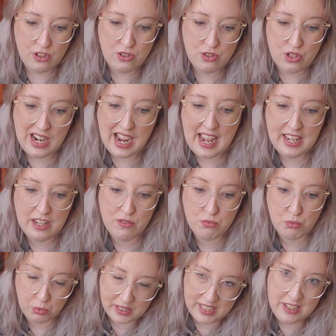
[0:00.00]
try
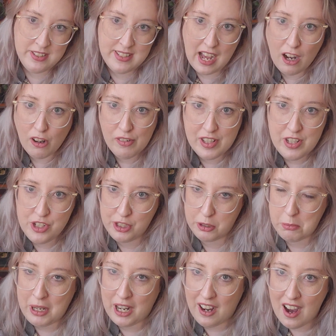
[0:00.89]
and re-salvage
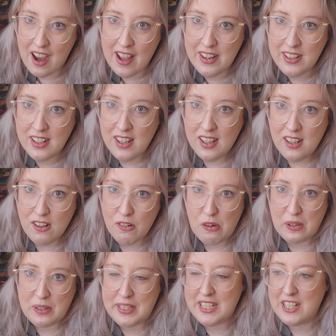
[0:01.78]
your pot
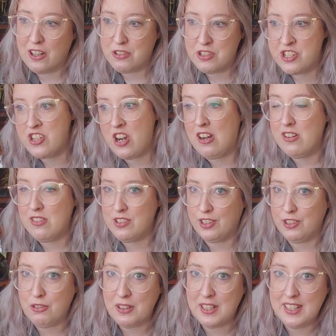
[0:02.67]
or, you know, start a
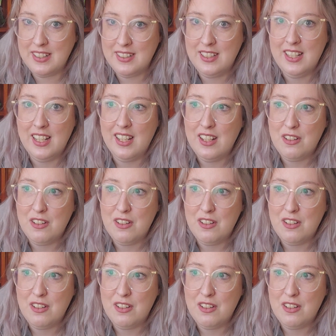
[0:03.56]
new one